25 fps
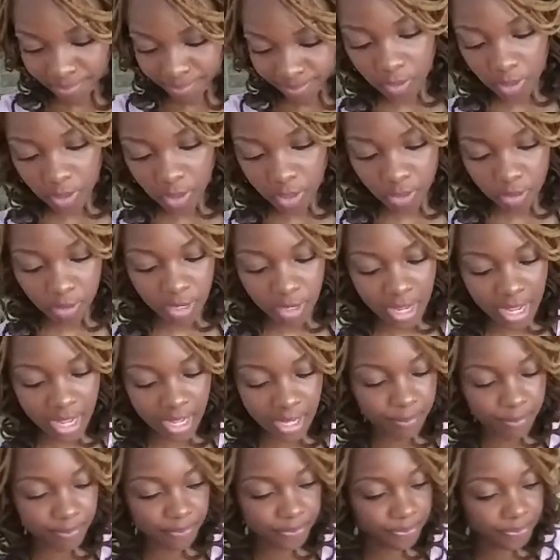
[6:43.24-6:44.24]
All
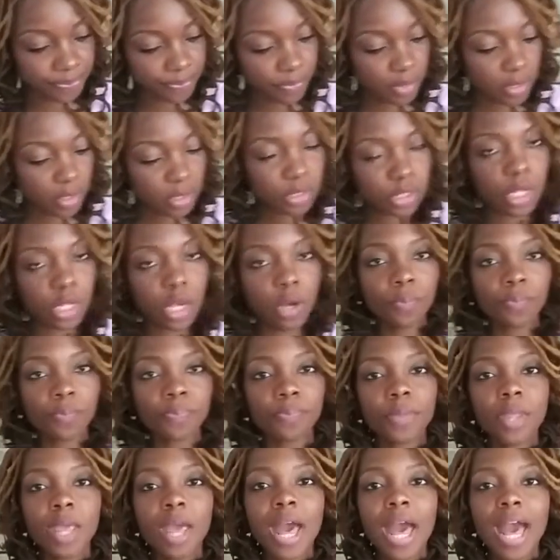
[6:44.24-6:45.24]
right, so
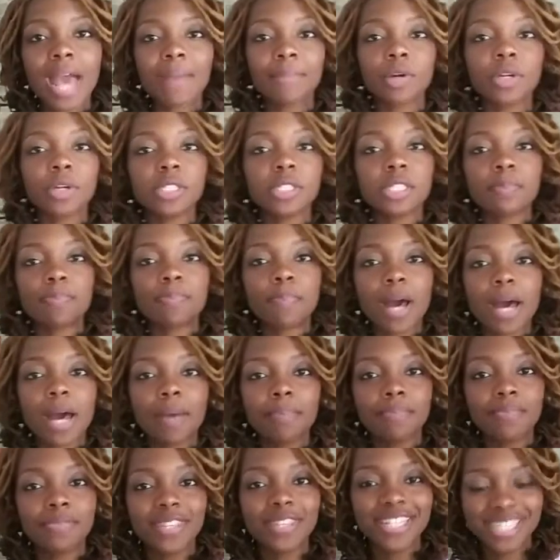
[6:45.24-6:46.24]
I'm going to pop
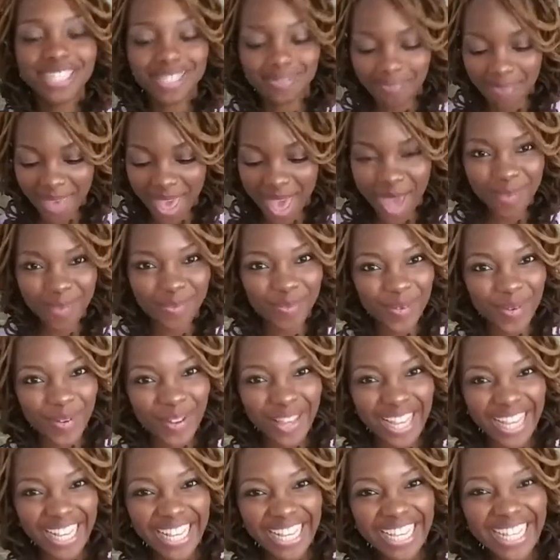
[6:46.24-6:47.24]
this bad
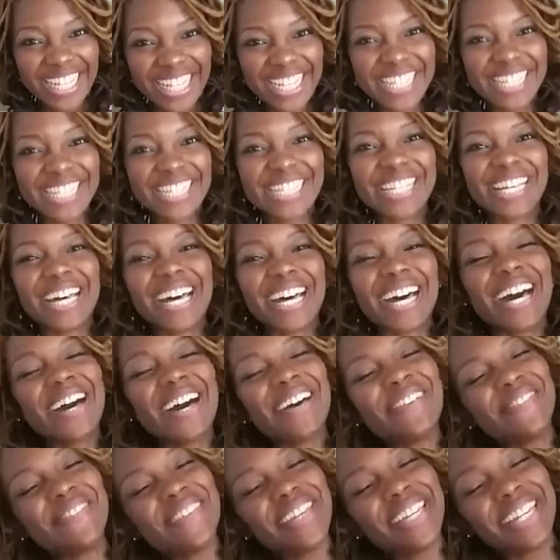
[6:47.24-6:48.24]
boy into
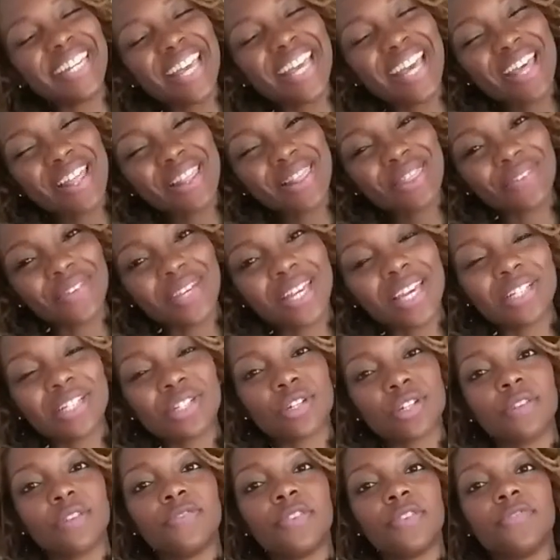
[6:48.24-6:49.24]
oven
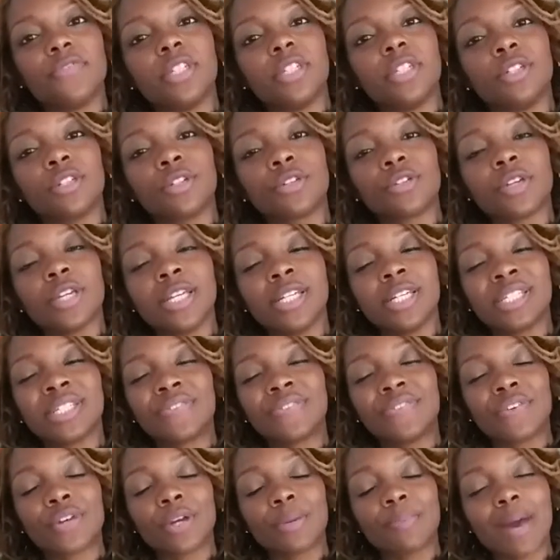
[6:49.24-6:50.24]
350 degrees
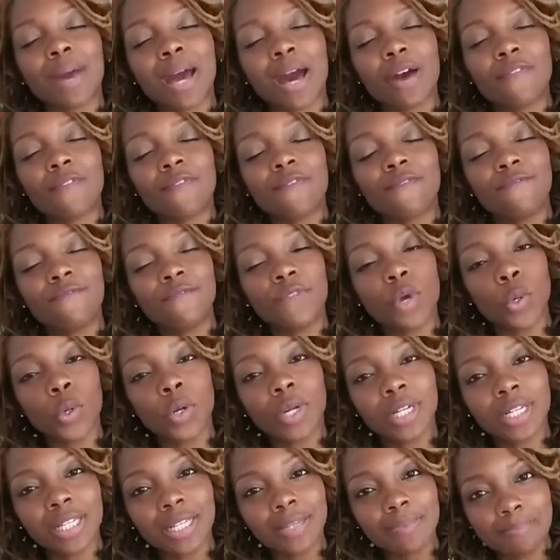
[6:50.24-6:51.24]
for about
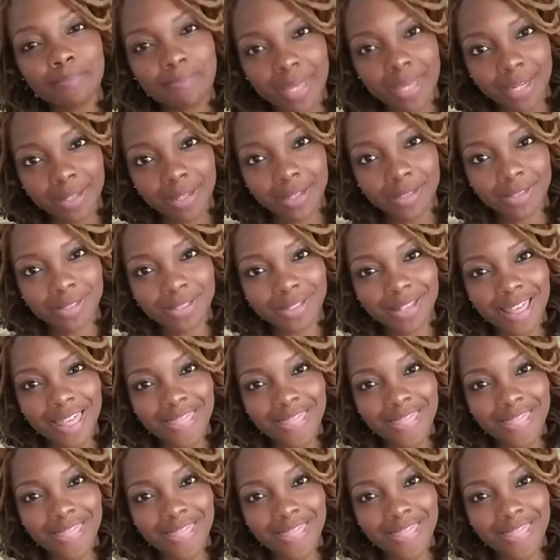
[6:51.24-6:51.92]
40 minutes.